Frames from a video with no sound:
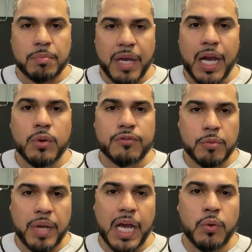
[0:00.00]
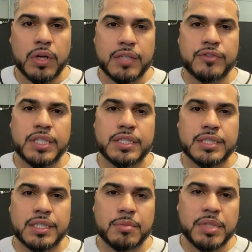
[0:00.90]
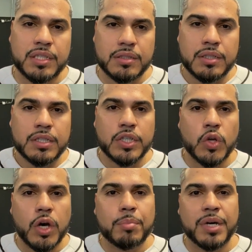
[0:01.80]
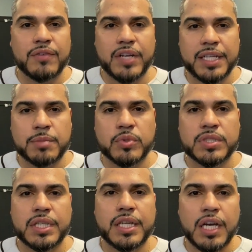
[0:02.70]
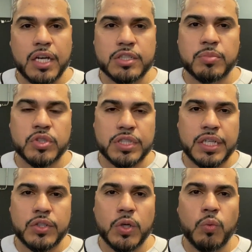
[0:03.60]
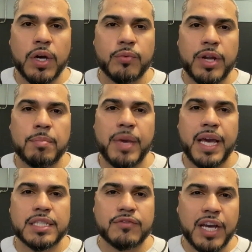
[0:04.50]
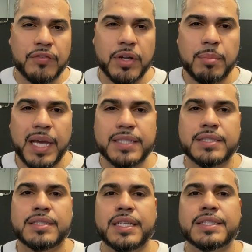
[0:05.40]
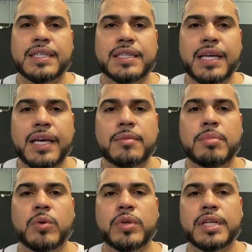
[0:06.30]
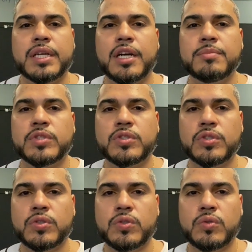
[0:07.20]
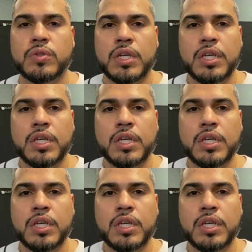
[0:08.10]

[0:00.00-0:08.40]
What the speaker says: power for powerlifting is gonna be, above 90%, 100%, 1 rep max, 5 rep maxes, things like that. But when it comes to